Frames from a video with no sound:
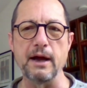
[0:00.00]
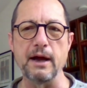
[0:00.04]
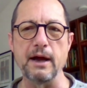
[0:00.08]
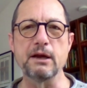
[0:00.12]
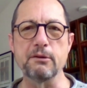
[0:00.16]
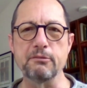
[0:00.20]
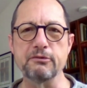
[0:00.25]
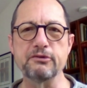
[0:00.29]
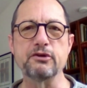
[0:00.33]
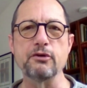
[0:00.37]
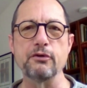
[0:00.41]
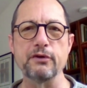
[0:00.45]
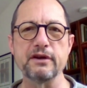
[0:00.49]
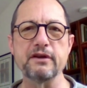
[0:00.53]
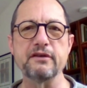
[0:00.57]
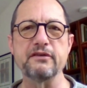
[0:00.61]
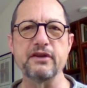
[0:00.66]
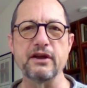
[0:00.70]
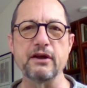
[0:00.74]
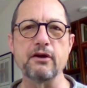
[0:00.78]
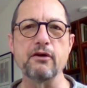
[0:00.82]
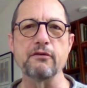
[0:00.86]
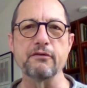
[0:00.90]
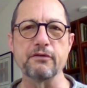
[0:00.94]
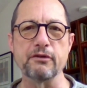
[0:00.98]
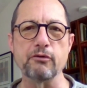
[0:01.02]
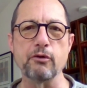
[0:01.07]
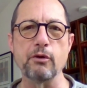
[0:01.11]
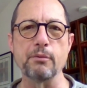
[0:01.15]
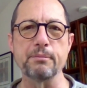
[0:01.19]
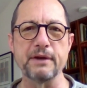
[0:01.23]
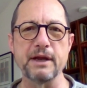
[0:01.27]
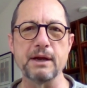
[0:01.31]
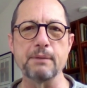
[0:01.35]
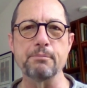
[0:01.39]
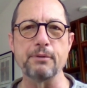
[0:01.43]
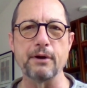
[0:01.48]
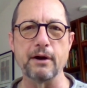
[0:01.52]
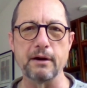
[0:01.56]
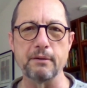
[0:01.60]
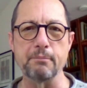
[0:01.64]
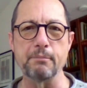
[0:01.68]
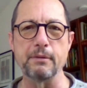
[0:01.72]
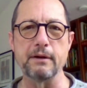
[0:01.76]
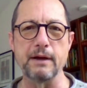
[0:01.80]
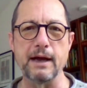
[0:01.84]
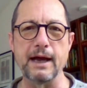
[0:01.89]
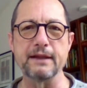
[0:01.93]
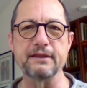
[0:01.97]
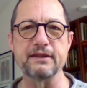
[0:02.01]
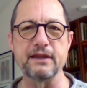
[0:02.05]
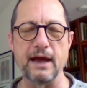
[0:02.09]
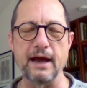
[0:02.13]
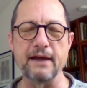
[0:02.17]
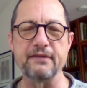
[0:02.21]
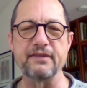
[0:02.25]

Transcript: it was going to take over the Roman Empire but at,